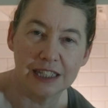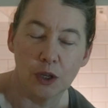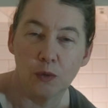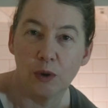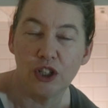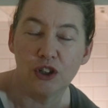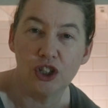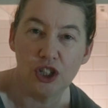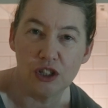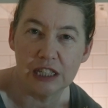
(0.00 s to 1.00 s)
that when you
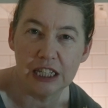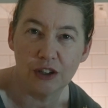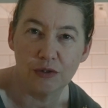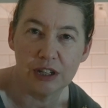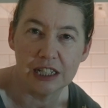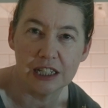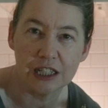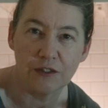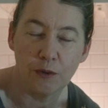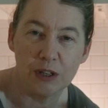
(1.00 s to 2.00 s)
can use the
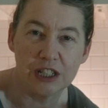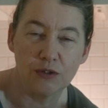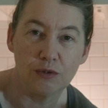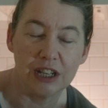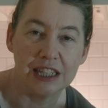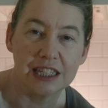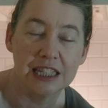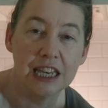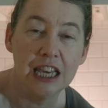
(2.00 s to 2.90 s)
ingredients for winter wreaths,